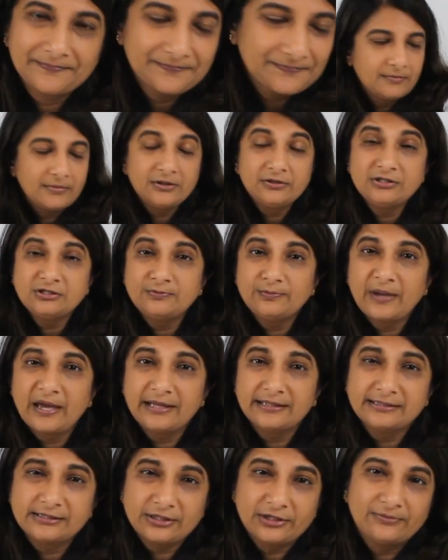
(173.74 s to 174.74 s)
Most
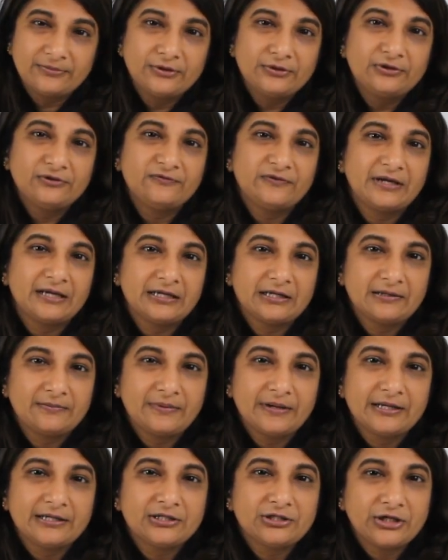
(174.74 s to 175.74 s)
pets are motivated by
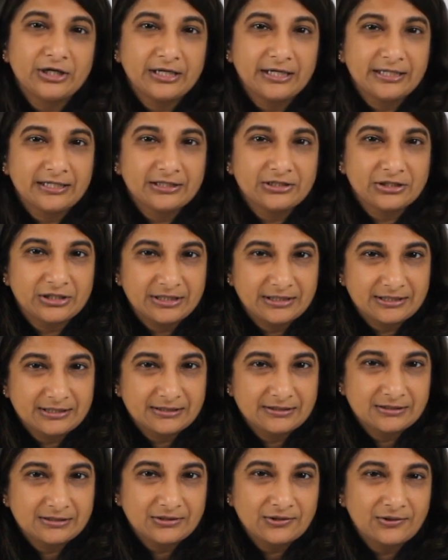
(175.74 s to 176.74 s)
training
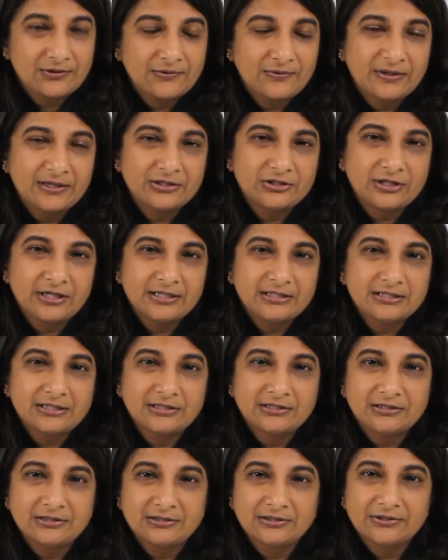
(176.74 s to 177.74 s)
treats, so when trying to
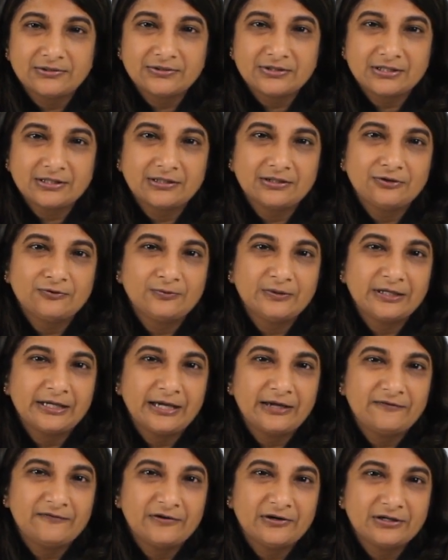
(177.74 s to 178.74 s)
introduce a new
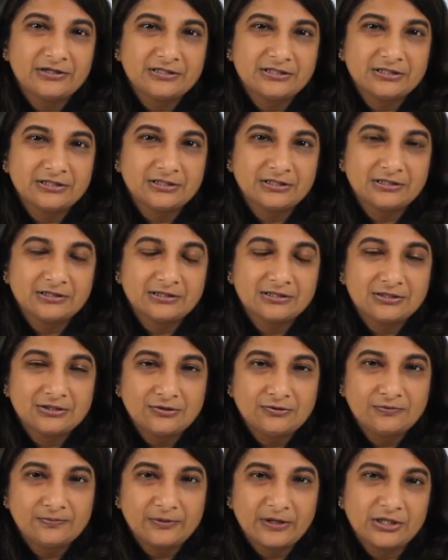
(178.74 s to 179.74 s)
behavior such as
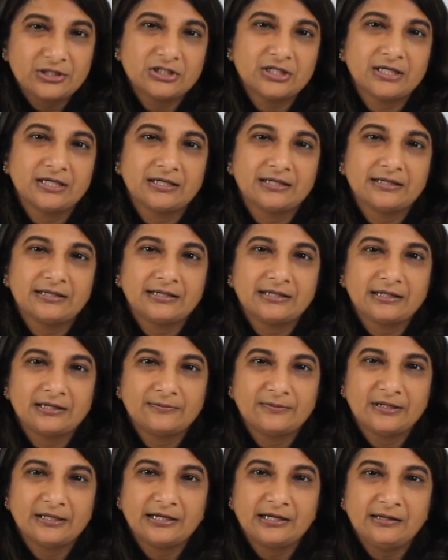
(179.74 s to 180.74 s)
toothbrushing, it can
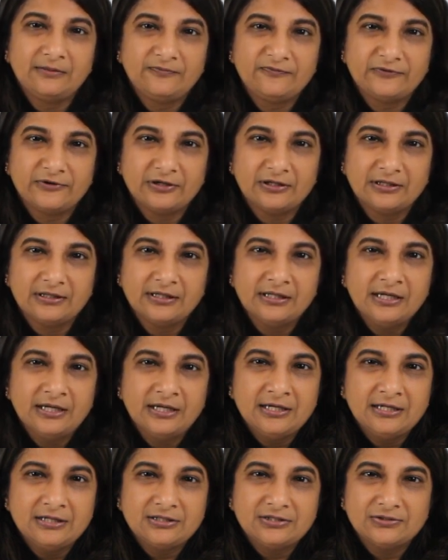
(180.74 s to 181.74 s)
be helpful
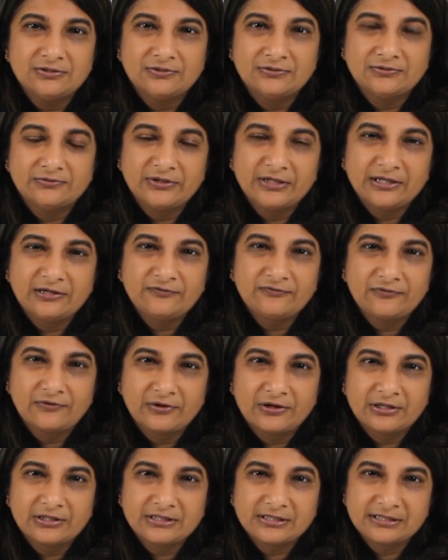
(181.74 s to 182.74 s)
to
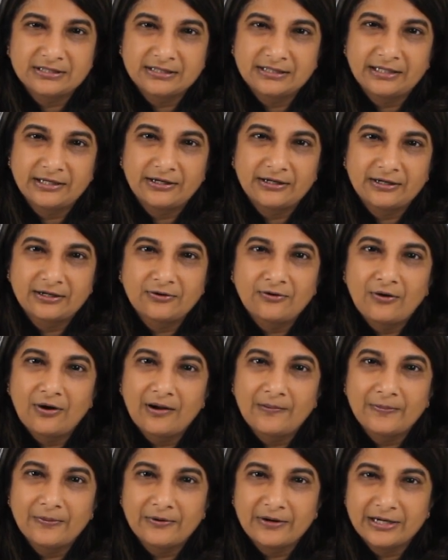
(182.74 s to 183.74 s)
reinforce their
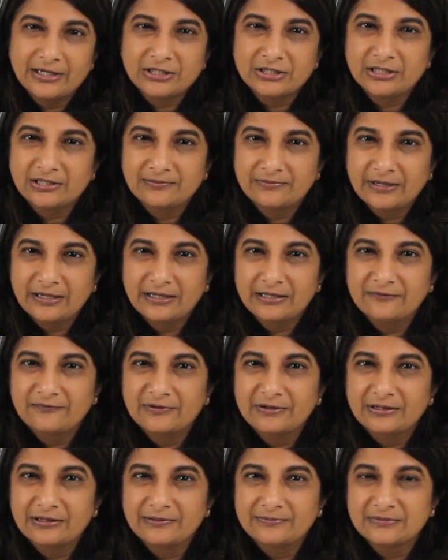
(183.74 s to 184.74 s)
cooperation by
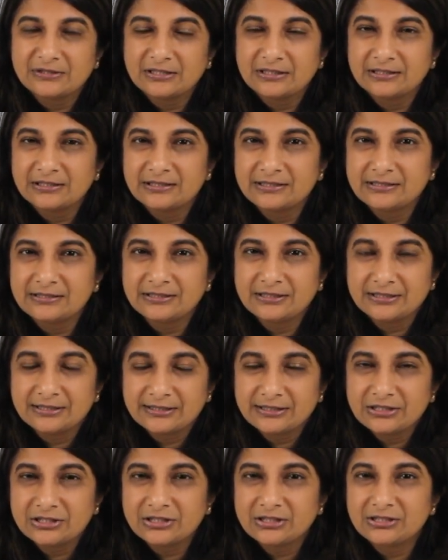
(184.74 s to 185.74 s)
giving them
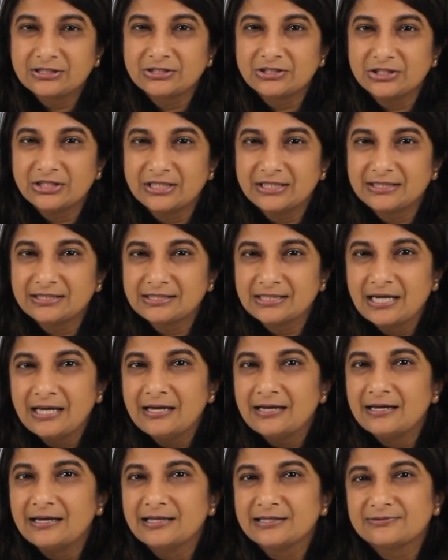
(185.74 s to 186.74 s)
delicious treats,
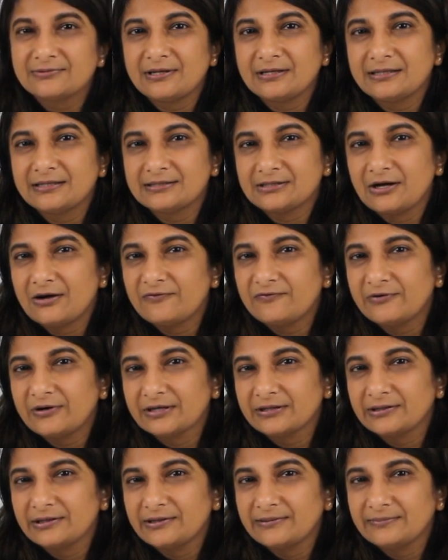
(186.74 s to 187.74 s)
as well as offering
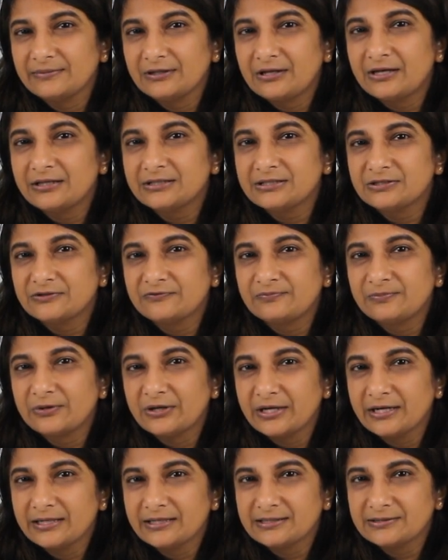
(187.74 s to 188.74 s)
them lots of
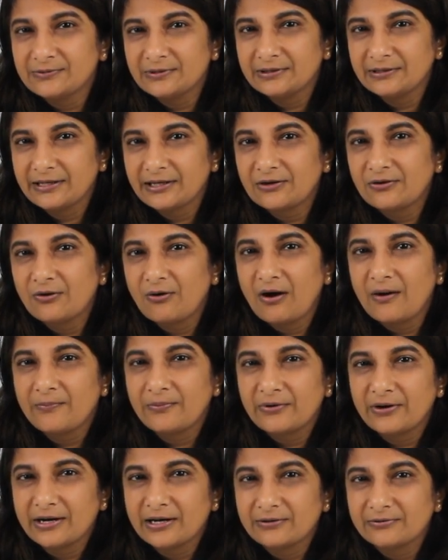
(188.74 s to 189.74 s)
praise when they
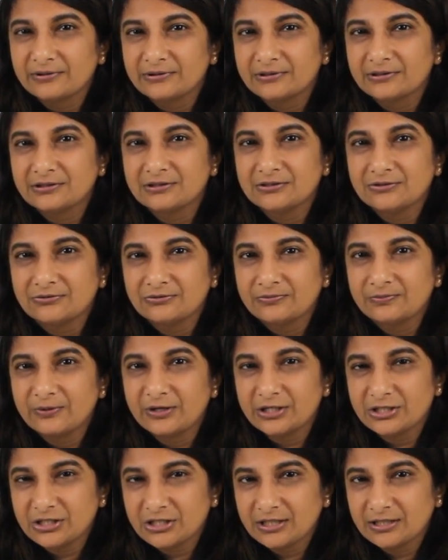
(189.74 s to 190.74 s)
cooperate with the
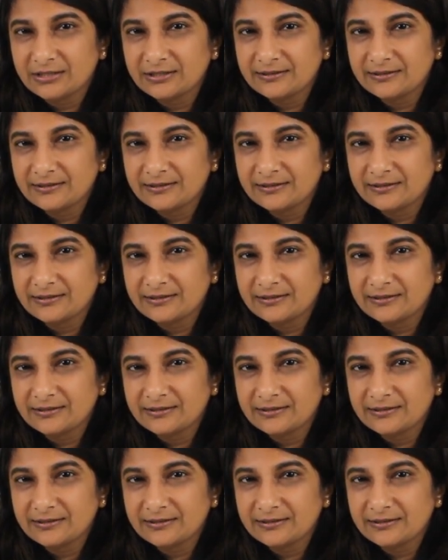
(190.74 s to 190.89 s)
toothbrushing.